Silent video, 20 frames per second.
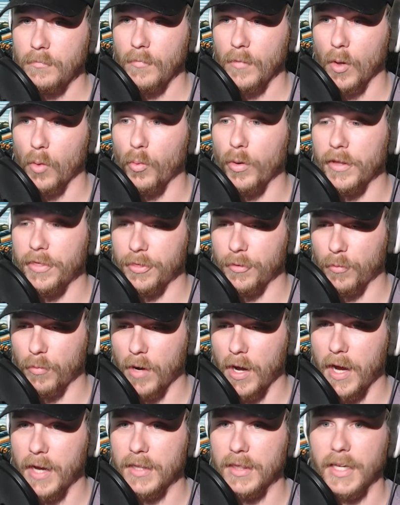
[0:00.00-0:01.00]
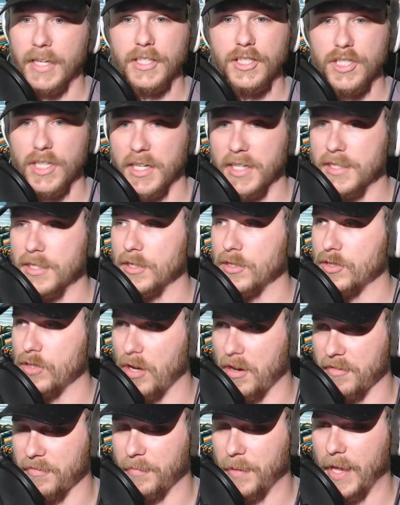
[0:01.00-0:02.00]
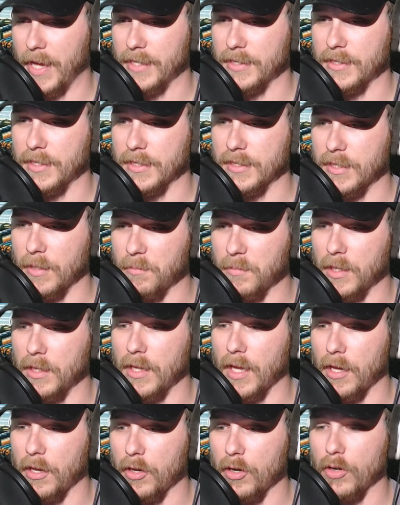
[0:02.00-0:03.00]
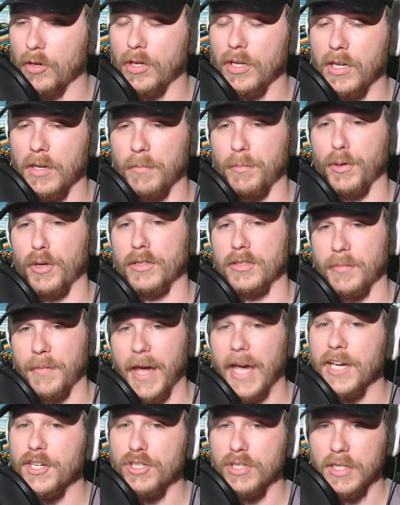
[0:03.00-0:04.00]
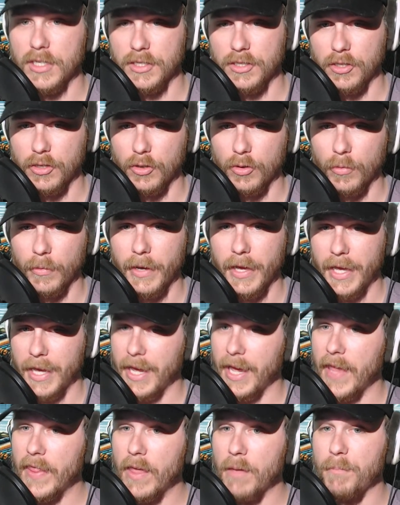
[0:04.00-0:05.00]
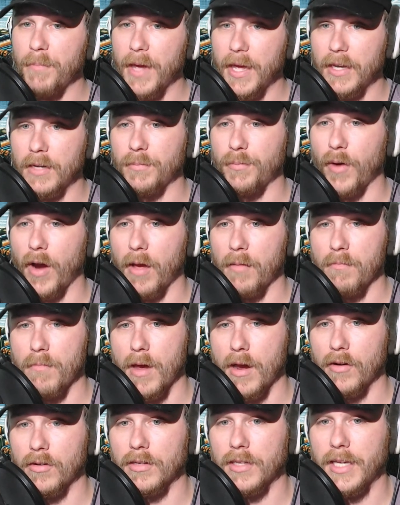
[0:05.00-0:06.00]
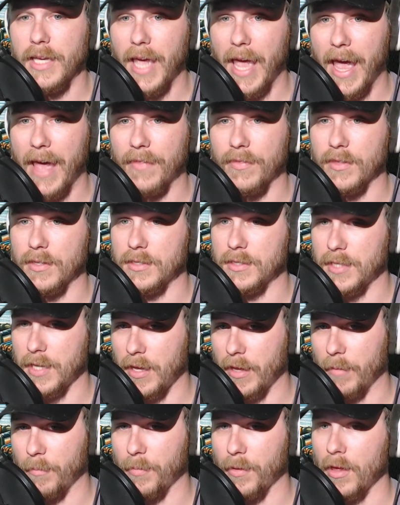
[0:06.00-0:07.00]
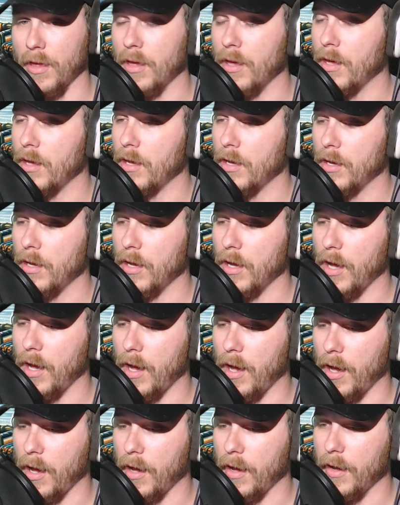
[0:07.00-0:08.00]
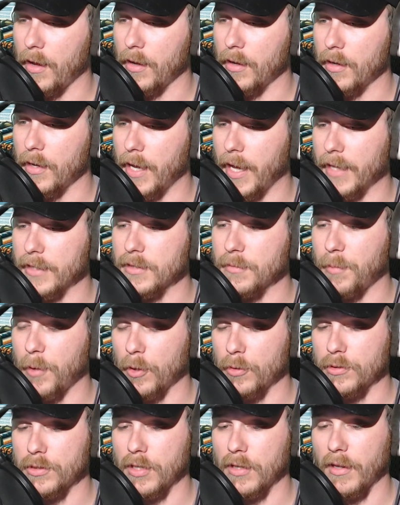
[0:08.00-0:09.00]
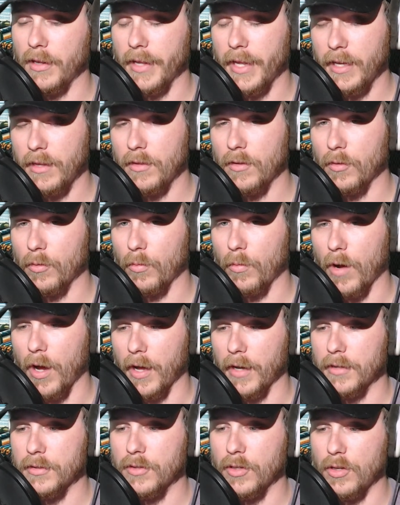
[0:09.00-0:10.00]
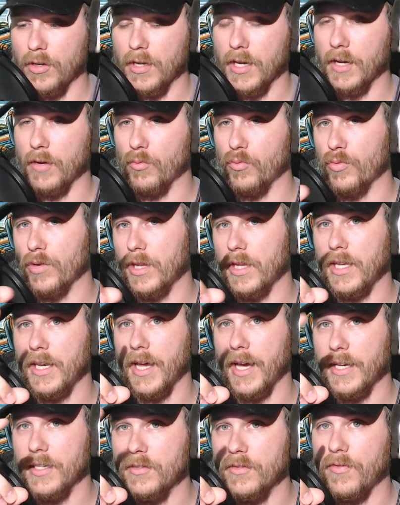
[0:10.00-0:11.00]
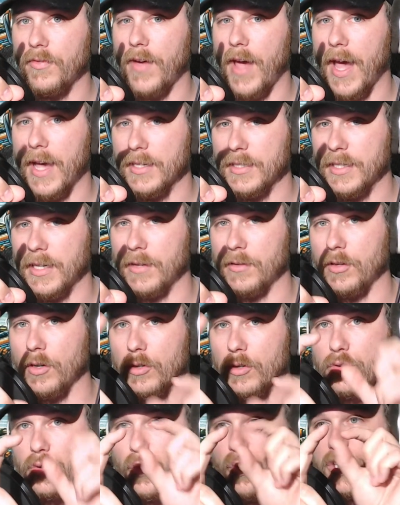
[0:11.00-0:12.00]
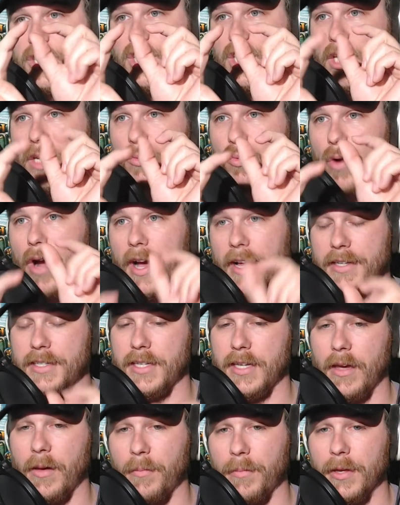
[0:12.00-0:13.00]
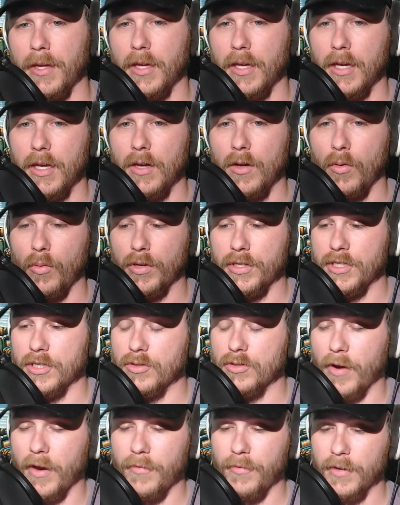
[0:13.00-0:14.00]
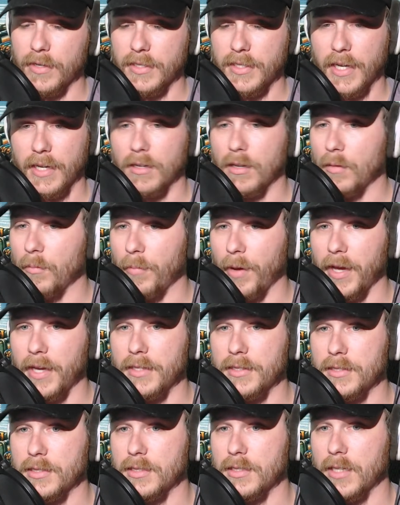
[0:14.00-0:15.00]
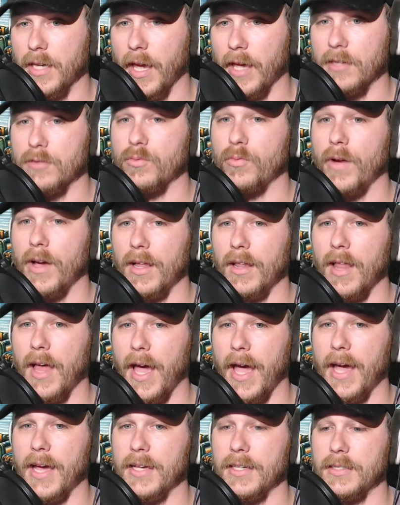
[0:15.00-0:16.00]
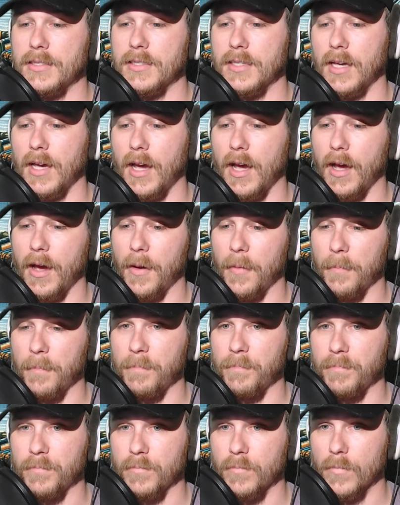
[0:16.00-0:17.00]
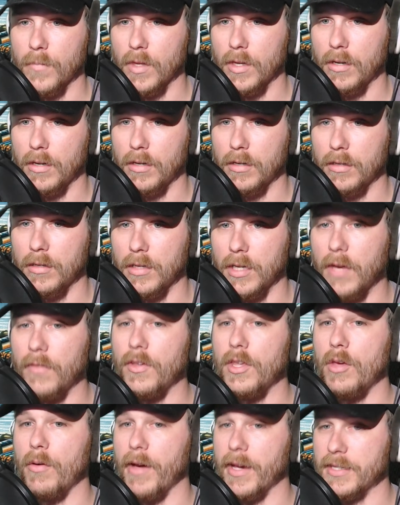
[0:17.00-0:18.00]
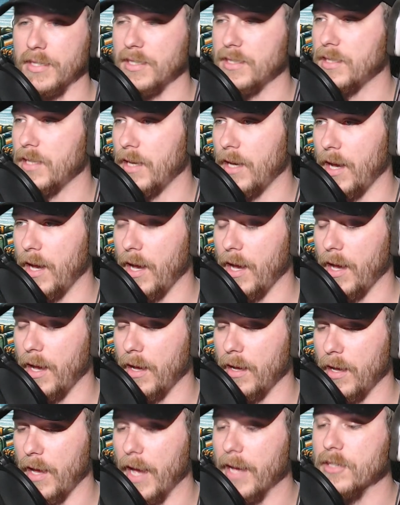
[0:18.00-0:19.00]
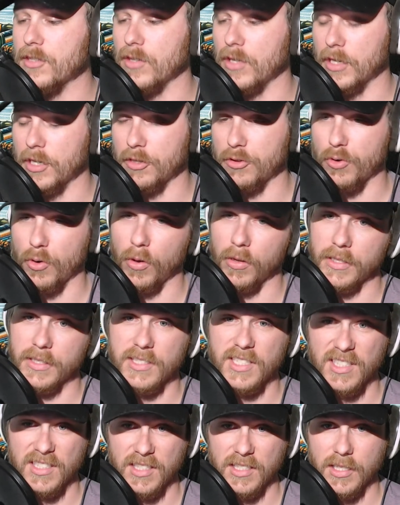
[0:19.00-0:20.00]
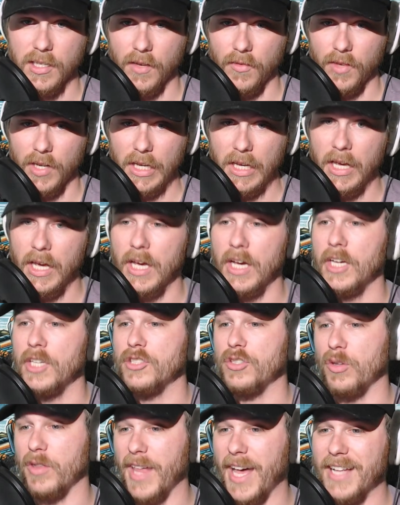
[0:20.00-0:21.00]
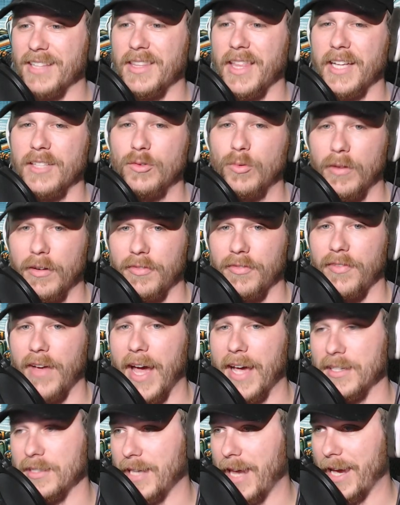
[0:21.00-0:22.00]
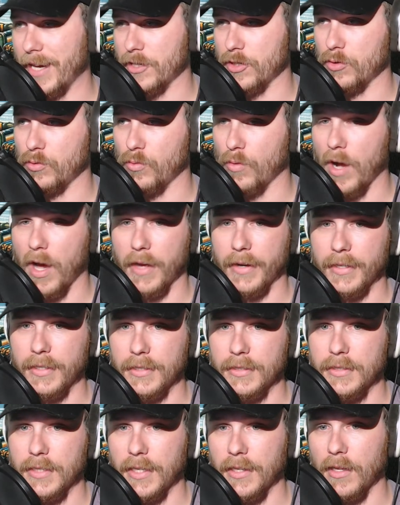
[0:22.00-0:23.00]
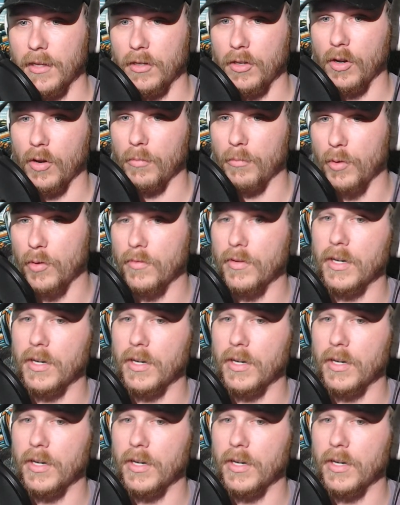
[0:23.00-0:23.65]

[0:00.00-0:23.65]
with the rod, like jigs and soft plastic, something that you need to put some action into. And they bend primarily at the tip as opposed to the length of the rod. So you get a really nice, fast, twitchy rod tip, which is great for detecting bites, as well as giving you excellent control and sensitivity. So that's what a fast action rod is. And then, moving...